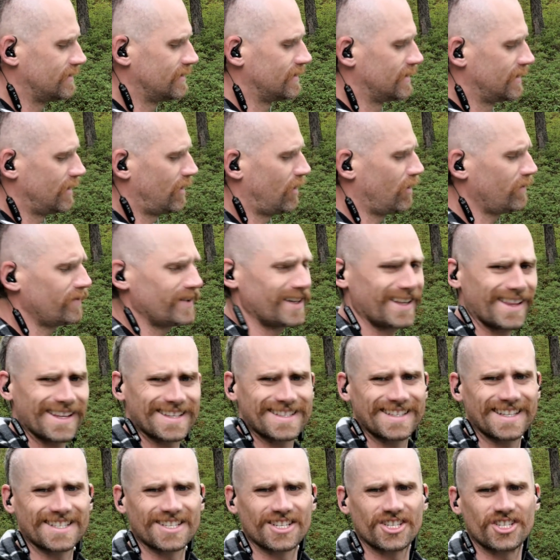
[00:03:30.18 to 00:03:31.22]
Hopefully this
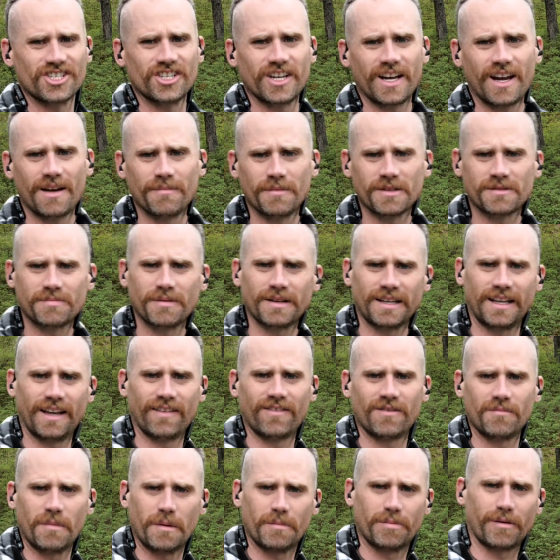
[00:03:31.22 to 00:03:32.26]
doesn't jam. It's been
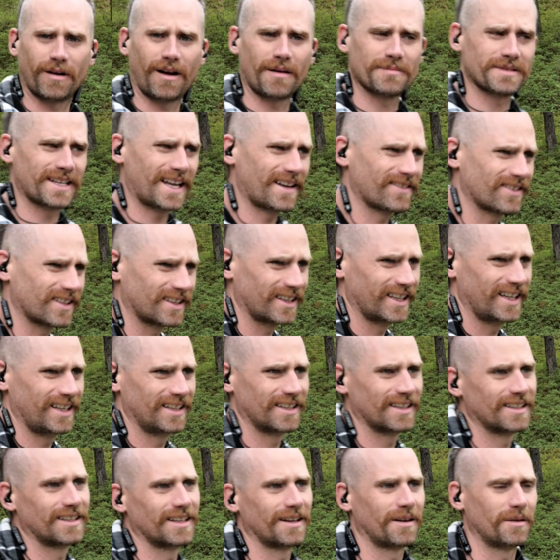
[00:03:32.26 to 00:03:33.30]
giving me problems. I haven't cleaned
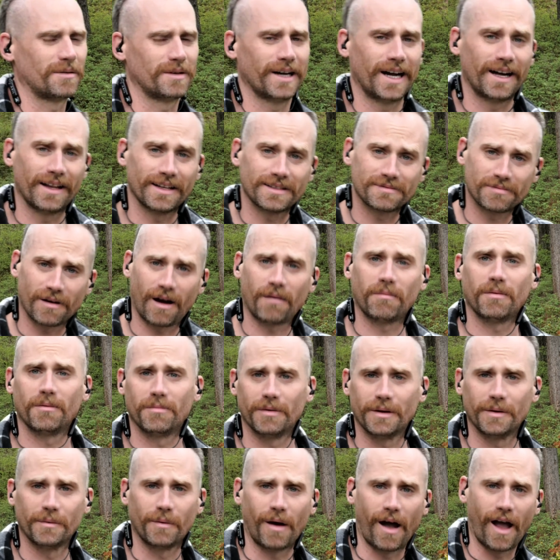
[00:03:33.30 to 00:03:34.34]
it in a while. That's
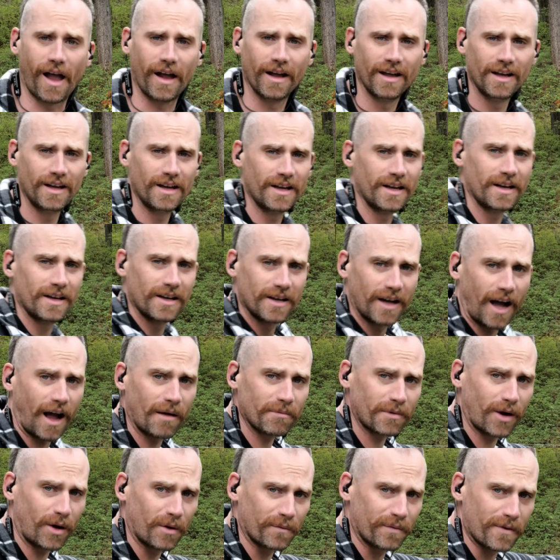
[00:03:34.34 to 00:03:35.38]
probably why. I'm
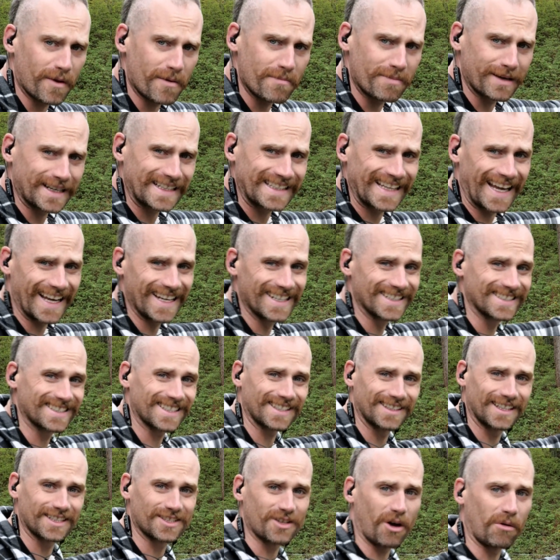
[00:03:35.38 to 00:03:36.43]
going for the big desk.
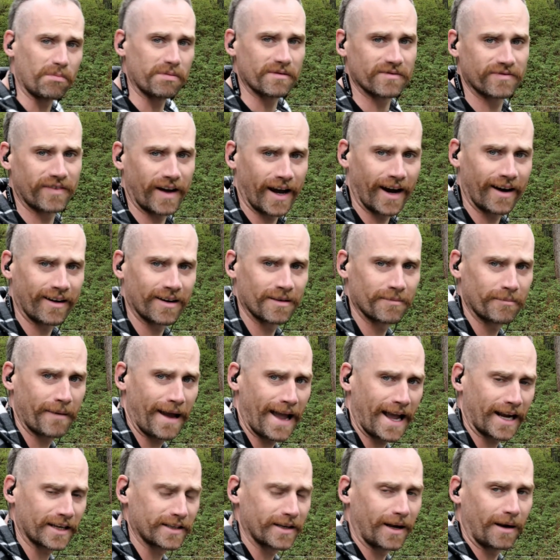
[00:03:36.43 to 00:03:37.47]
Let's open fire and
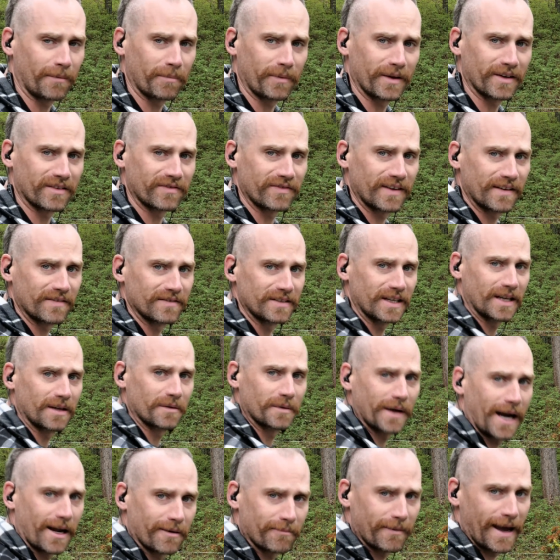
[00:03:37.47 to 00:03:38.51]
mag dump this 15
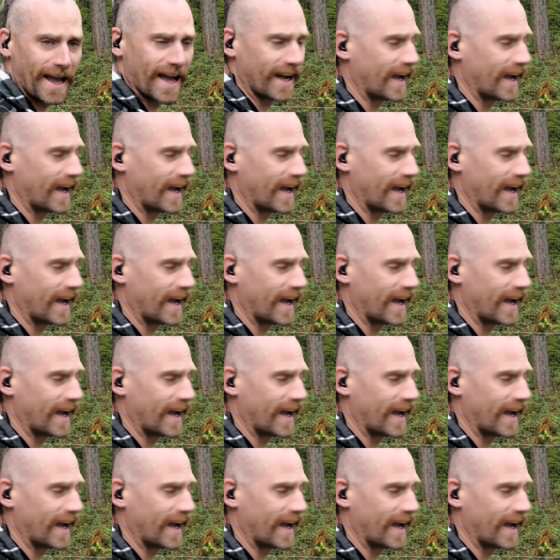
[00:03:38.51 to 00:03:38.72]
round mag